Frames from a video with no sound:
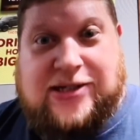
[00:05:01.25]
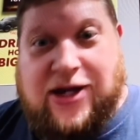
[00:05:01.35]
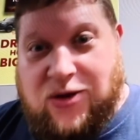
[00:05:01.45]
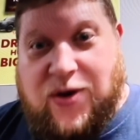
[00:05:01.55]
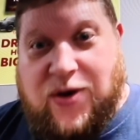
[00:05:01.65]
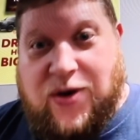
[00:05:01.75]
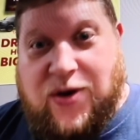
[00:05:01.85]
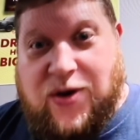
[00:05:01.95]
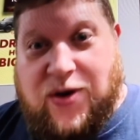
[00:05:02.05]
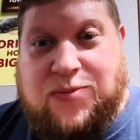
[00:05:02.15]
The other way is
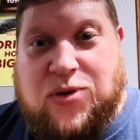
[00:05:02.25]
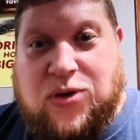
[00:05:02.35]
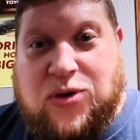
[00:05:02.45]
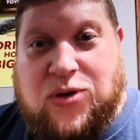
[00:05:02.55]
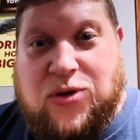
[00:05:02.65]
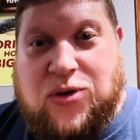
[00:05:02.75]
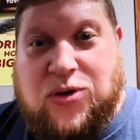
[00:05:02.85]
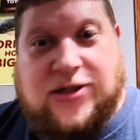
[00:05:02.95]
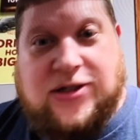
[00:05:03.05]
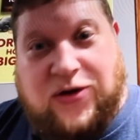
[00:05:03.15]
actually pull the
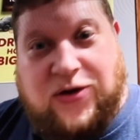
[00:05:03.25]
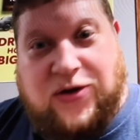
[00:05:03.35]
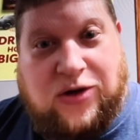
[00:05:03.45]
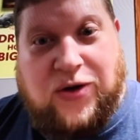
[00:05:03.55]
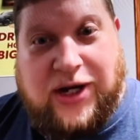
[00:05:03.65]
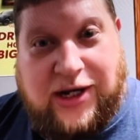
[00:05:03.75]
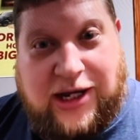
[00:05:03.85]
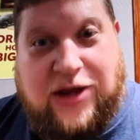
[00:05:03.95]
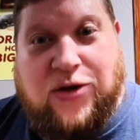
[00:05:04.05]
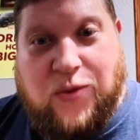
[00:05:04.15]
engine so you can do it
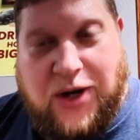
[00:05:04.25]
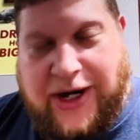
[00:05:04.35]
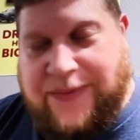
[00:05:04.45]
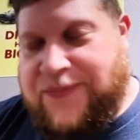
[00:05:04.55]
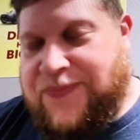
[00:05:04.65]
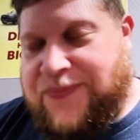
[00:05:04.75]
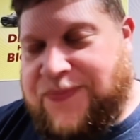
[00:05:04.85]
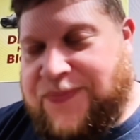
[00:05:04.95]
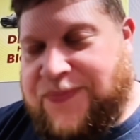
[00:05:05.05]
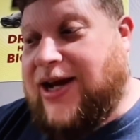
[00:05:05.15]
either way.
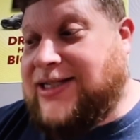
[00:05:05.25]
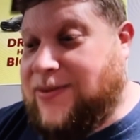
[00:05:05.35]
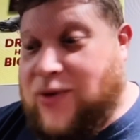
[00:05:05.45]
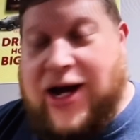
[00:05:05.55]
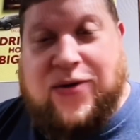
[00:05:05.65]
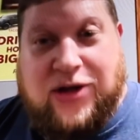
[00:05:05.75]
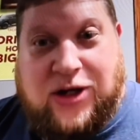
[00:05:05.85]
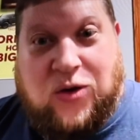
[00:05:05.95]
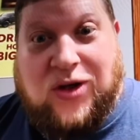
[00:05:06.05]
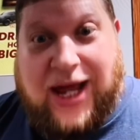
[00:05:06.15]
Yeah. I said, Well, I really
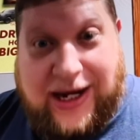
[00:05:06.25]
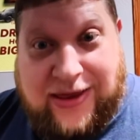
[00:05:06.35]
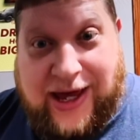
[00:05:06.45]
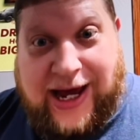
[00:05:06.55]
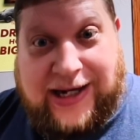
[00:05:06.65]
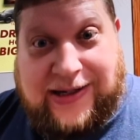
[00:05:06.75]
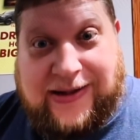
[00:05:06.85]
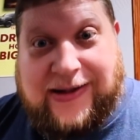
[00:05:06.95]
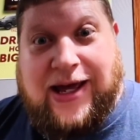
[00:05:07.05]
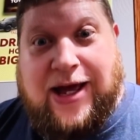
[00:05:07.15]
don't like that.
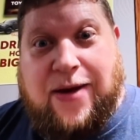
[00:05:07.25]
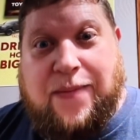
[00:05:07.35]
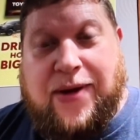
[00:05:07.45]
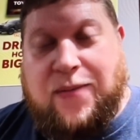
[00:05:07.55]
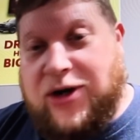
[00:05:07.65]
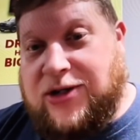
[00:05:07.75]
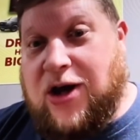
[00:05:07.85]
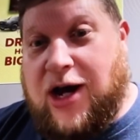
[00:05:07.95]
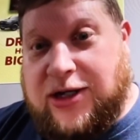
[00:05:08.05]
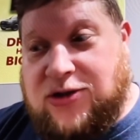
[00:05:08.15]
Um, I'm going to
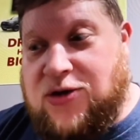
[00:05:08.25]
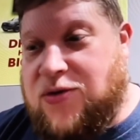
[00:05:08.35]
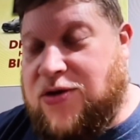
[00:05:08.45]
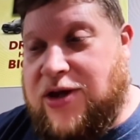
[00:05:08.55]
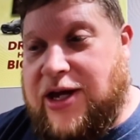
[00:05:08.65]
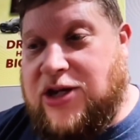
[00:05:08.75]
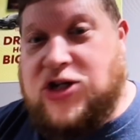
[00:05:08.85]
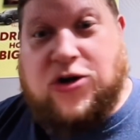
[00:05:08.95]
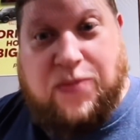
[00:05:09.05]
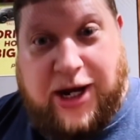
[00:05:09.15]
talk to the
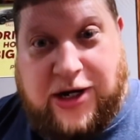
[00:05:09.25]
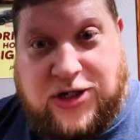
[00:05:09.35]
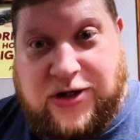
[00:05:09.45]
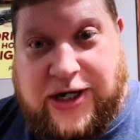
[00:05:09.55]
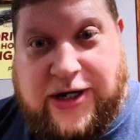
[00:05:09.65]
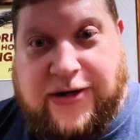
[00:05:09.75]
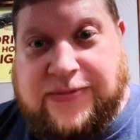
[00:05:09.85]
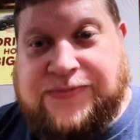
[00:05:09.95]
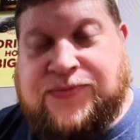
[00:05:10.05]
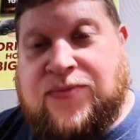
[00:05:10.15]
general manager
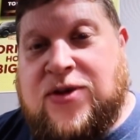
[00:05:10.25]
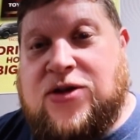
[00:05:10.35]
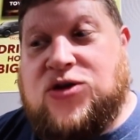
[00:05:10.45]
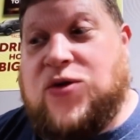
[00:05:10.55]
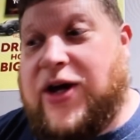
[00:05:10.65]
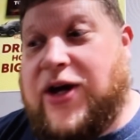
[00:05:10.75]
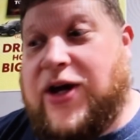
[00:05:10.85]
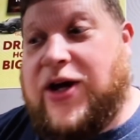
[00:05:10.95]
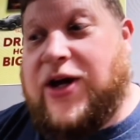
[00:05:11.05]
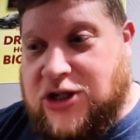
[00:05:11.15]
here so I
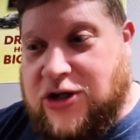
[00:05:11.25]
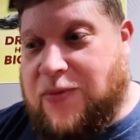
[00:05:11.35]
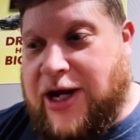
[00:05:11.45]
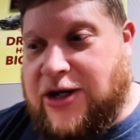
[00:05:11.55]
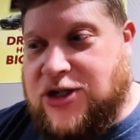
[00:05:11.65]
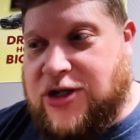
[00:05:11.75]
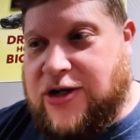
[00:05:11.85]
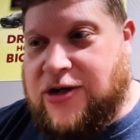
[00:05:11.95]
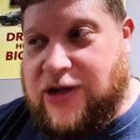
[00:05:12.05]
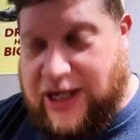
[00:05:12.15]
called the general
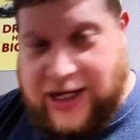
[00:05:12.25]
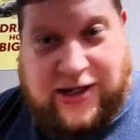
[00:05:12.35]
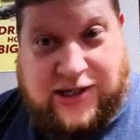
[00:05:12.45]
manager again.